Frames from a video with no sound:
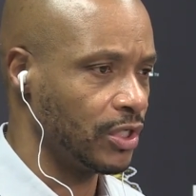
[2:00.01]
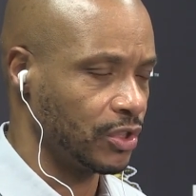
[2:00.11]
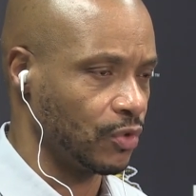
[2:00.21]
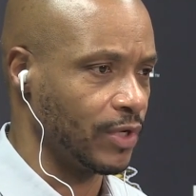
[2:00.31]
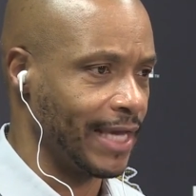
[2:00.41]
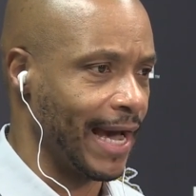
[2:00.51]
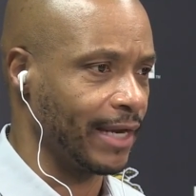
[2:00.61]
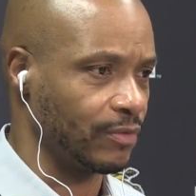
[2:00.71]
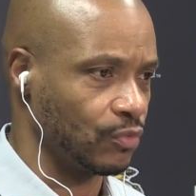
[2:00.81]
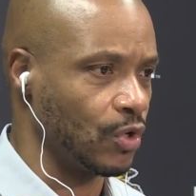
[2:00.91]
So we
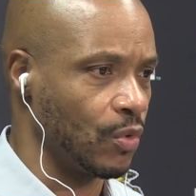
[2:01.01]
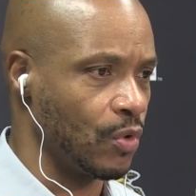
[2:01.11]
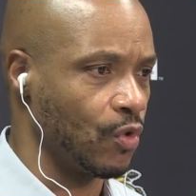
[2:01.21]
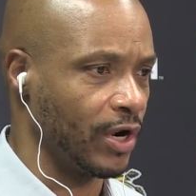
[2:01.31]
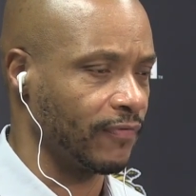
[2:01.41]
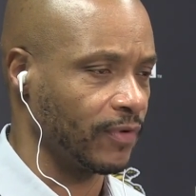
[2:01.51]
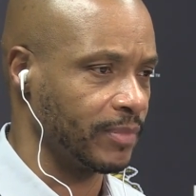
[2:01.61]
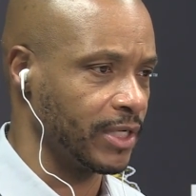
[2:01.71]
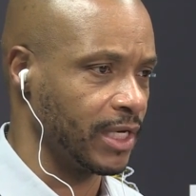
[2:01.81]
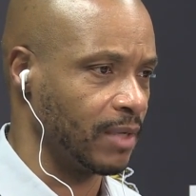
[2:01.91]
got what we wanted
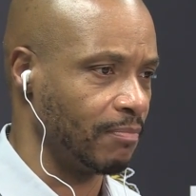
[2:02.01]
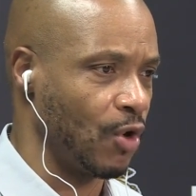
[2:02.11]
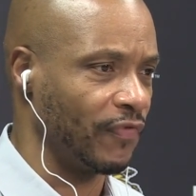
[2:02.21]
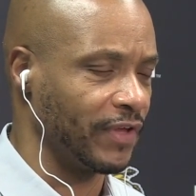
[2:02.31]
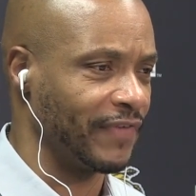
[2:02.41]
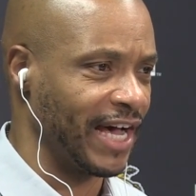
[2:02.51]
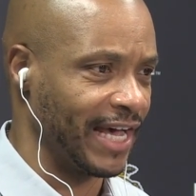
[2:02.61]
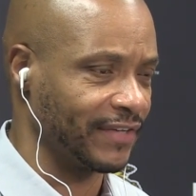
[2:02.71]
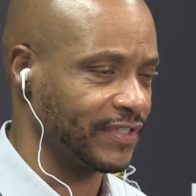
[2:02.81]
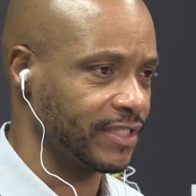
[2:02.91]
from the uh, both of the
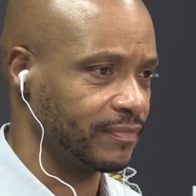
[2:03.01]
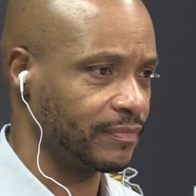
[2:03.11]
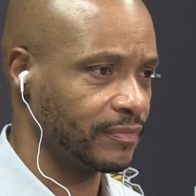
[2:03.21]
fives.